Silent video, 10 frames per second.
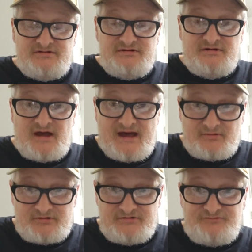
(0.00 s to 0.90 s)

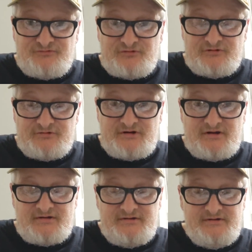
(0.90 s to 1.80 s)
Howard
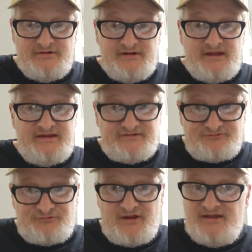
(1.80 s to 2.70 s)
for he's a
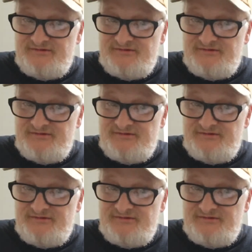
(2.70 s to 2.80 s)
friend.